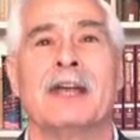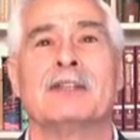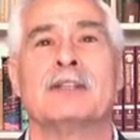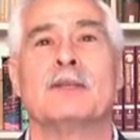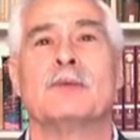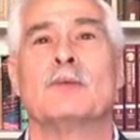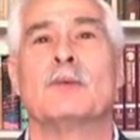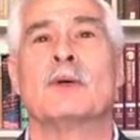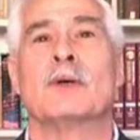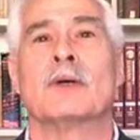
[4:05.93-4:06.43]
as
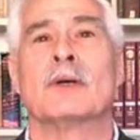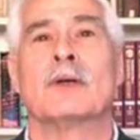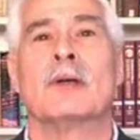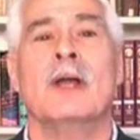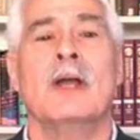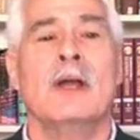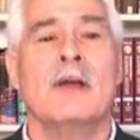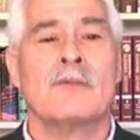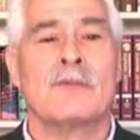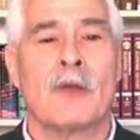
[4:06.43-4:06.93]
it were,
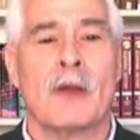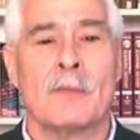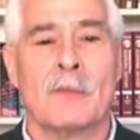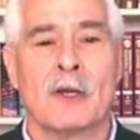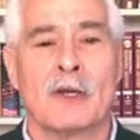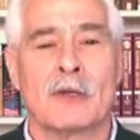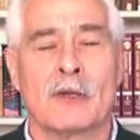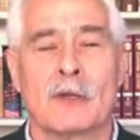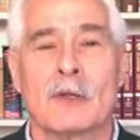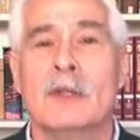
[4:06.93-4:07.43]
from
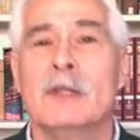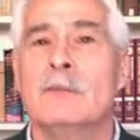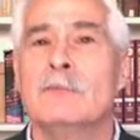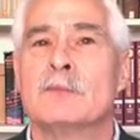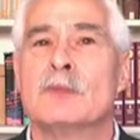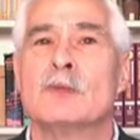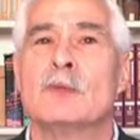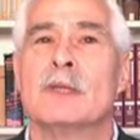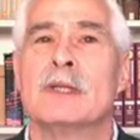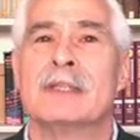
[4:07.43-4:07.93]
a
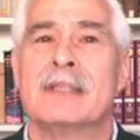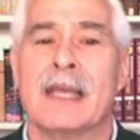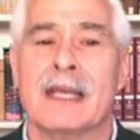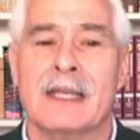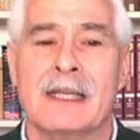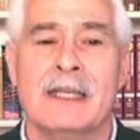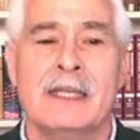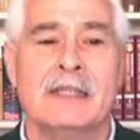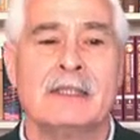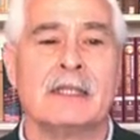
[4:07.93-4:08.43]
crime to a
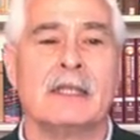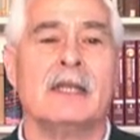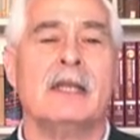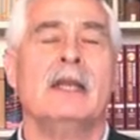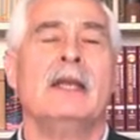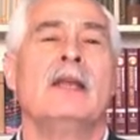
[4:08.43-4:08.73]
délit,